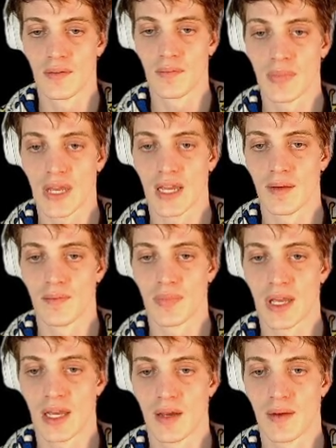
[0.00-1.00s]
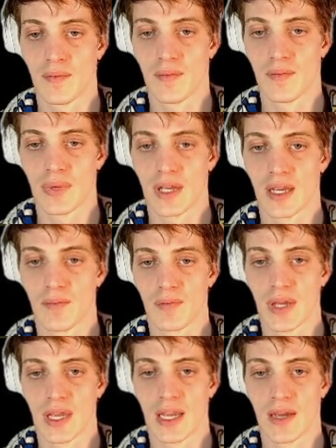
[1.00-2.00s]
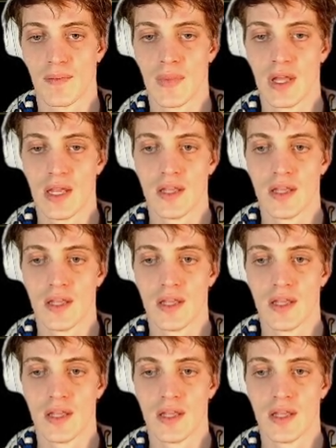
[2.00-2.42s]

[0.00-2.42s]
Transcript: Bam, bam, bam, bam.